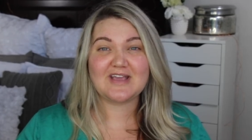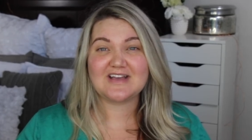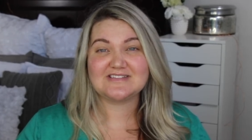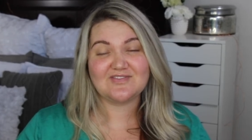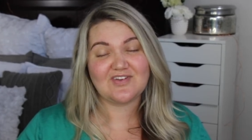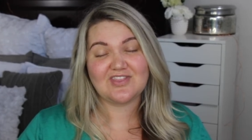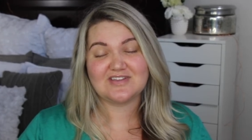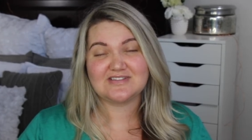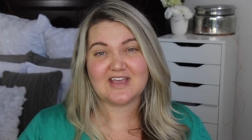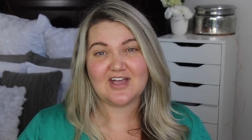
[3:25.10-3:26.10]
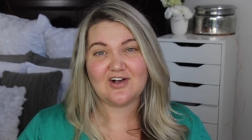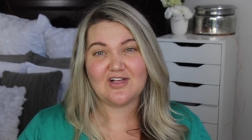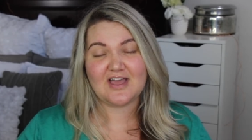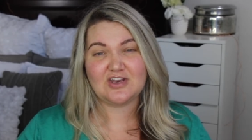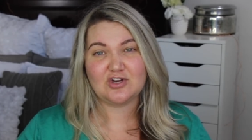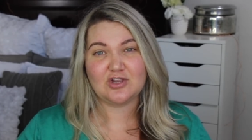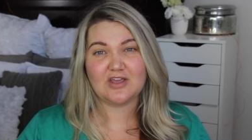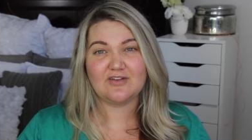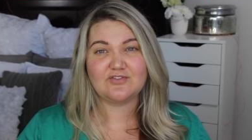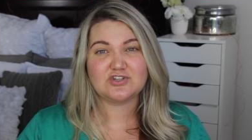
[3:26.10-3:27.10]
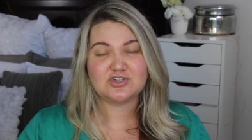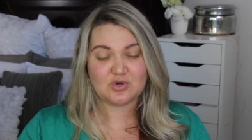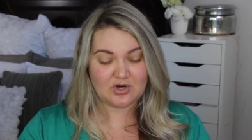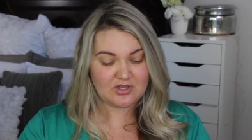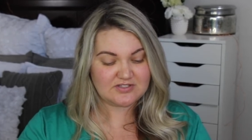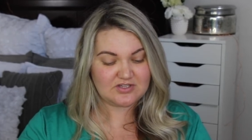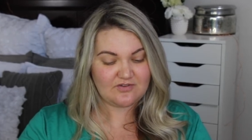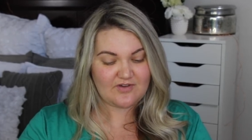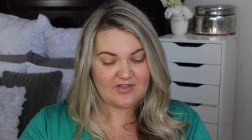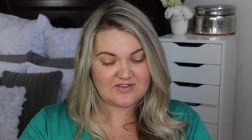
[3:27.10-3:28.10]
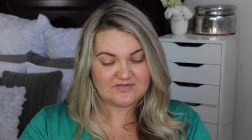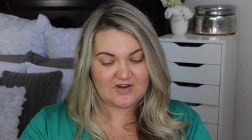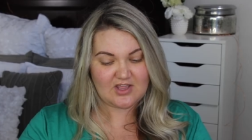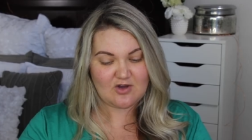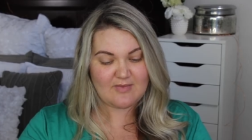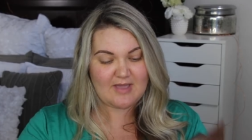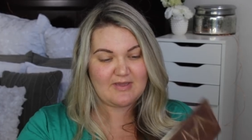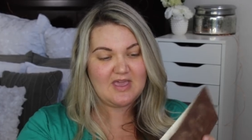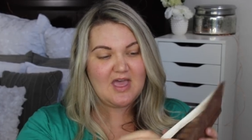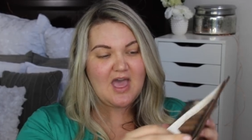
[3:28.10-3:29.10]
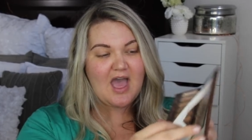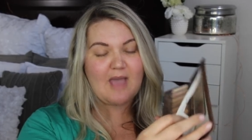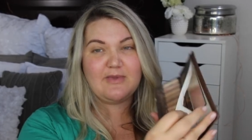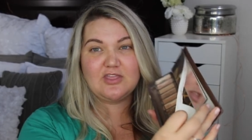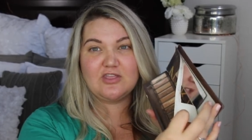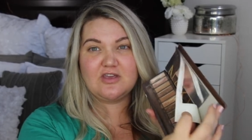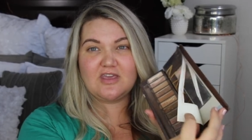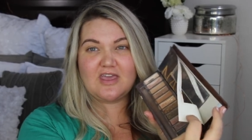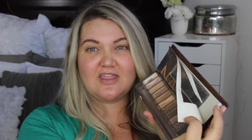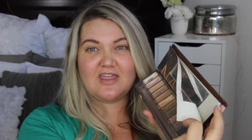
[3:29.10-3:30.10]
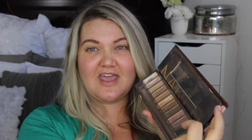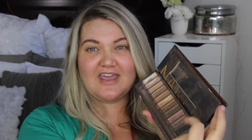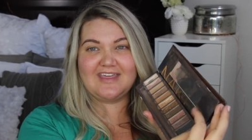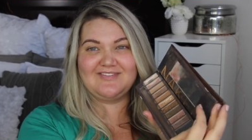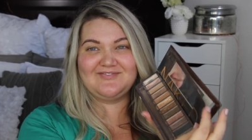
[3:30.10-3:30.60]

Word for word: because of the sale and you're looking for tutorials and you found this video maybe I mean look at like